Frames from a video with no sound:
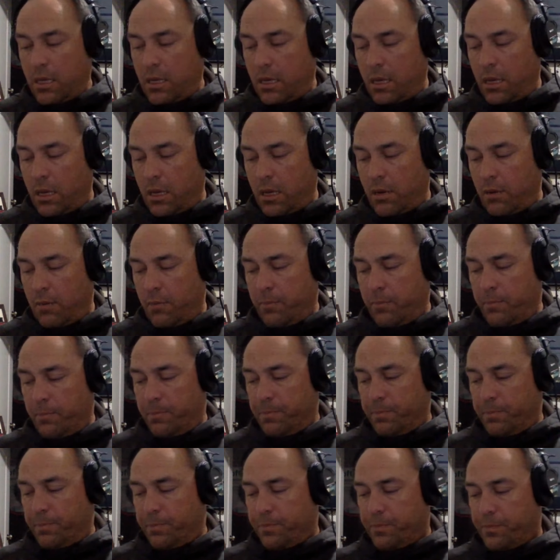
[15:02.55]
The
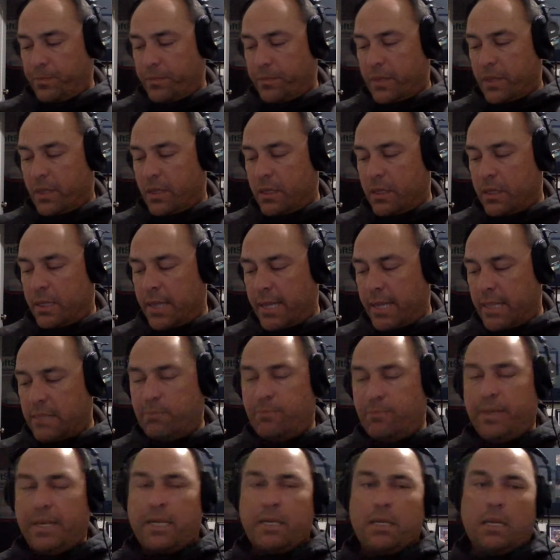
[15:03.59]
next
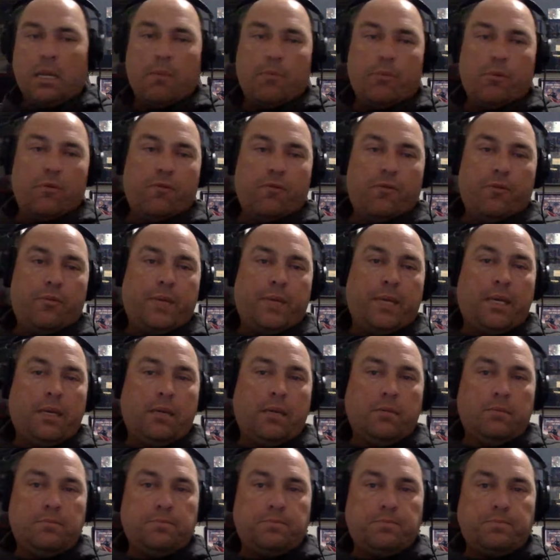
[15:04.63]
big number for
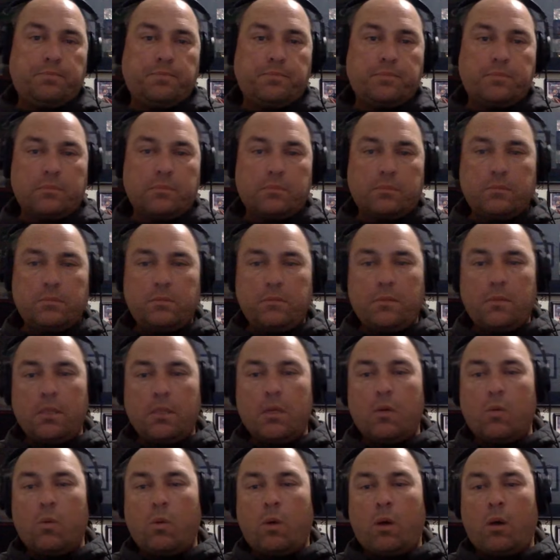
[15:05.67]
me,
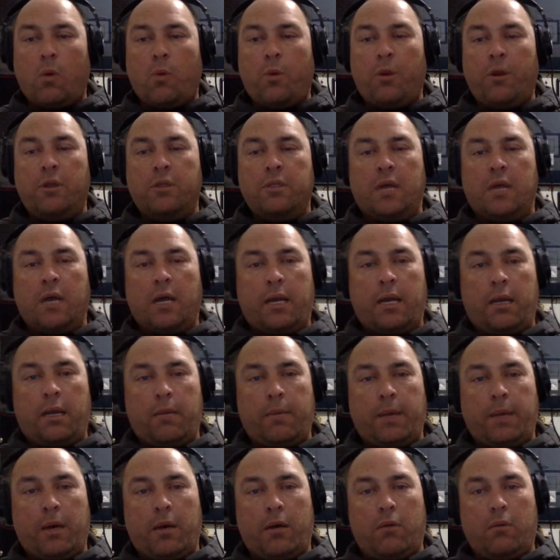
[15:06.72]
while we are talking
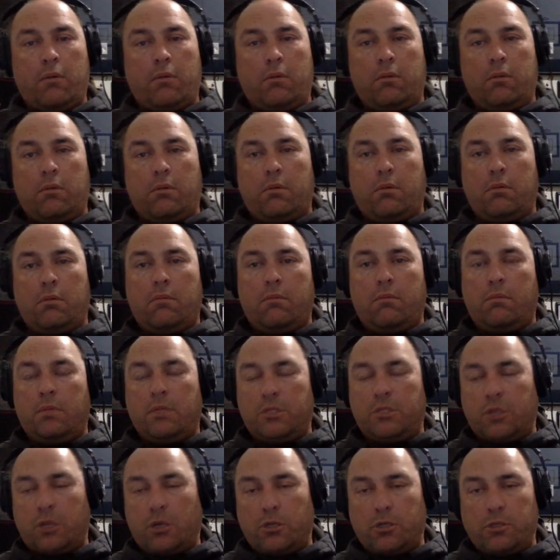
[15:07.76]
about the
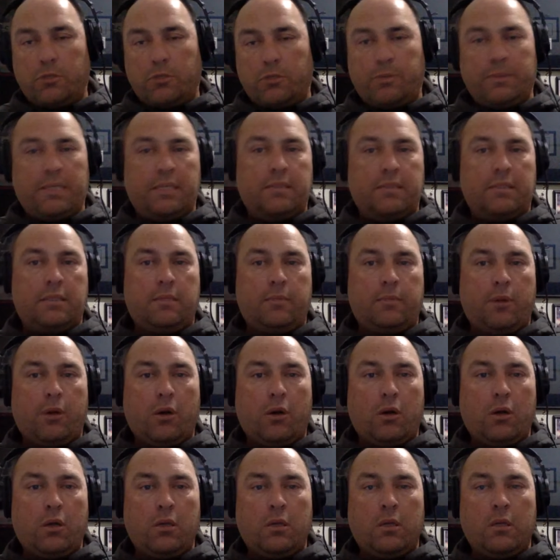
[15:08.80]
Chargers possessing the
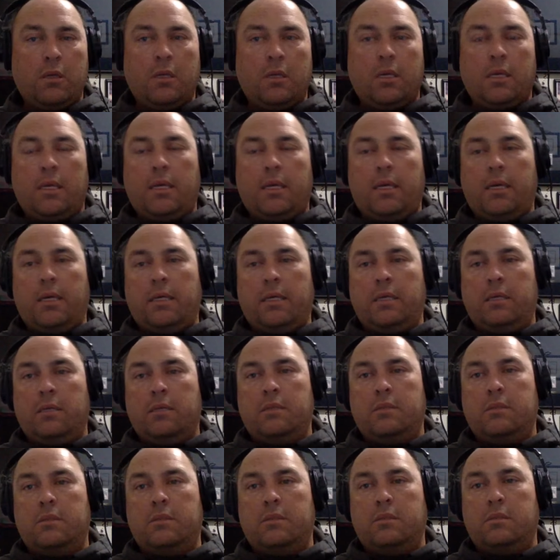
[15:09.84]
ball,
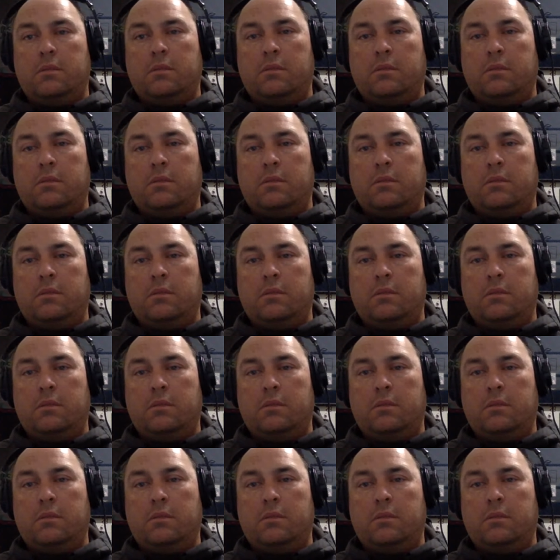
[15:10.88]
is